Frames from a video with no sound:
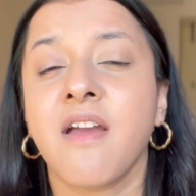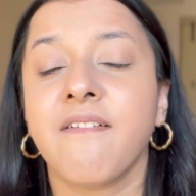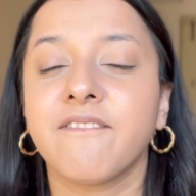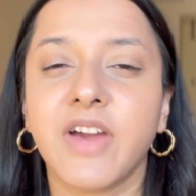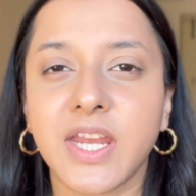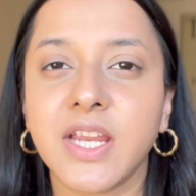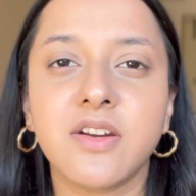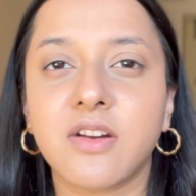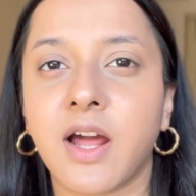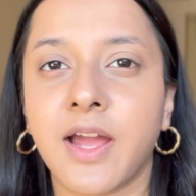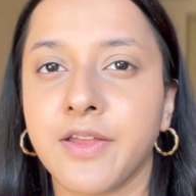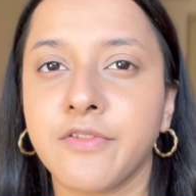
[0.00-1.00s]
very
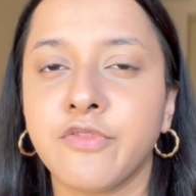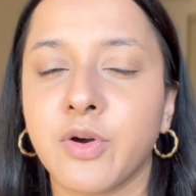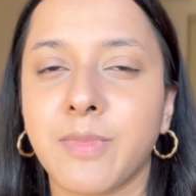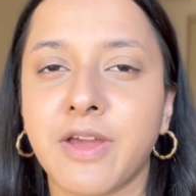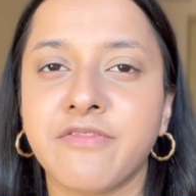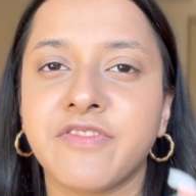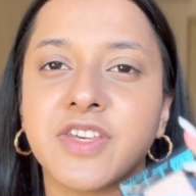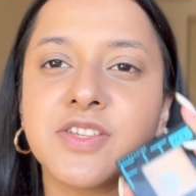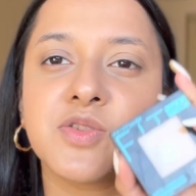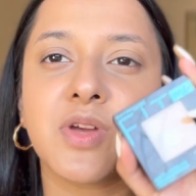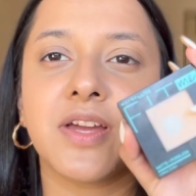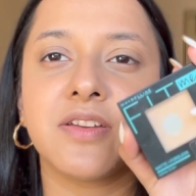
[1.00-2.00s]
drying for my
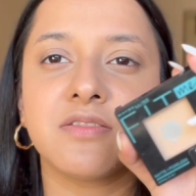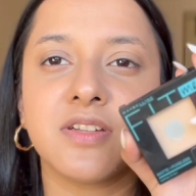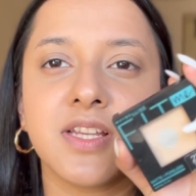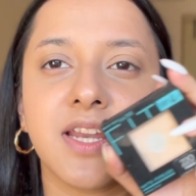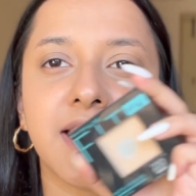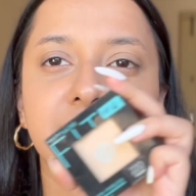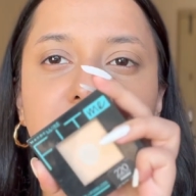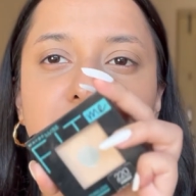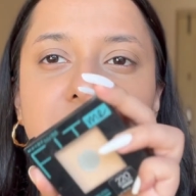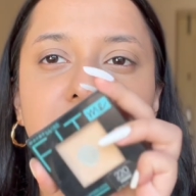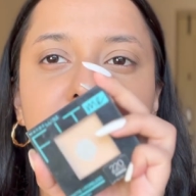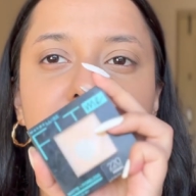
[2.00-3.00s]
face. So I really like
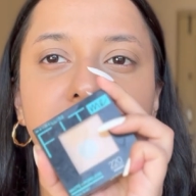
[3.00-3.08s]
using the